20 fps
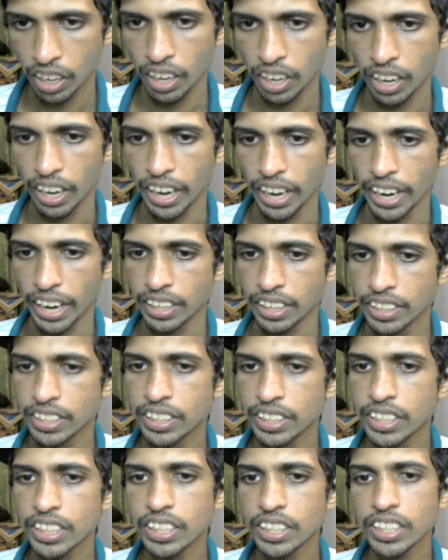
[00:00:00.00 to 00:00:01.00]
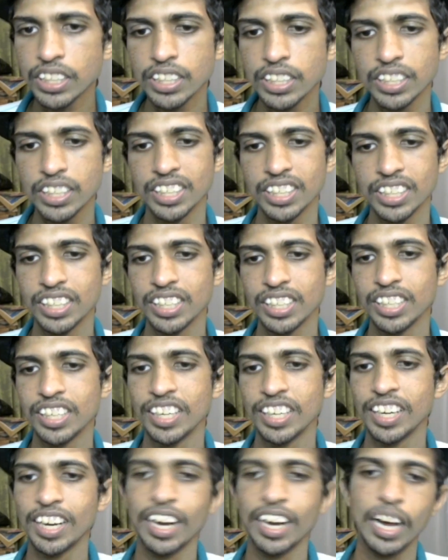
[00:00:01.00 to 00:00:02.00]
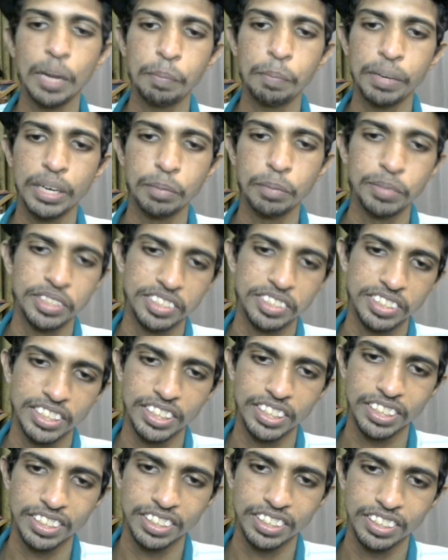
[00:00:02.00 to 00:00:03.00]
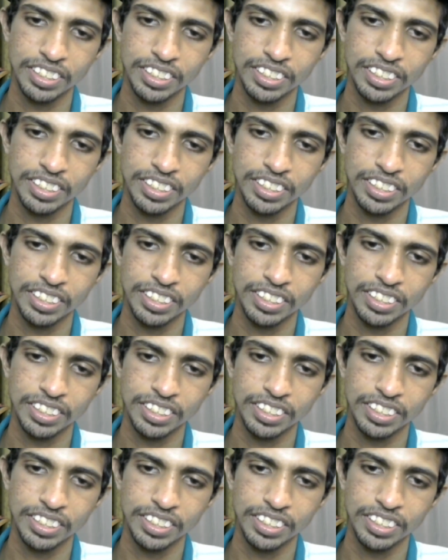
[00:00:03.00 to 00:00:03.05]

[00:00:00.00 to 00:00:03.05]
and here I made a mistake.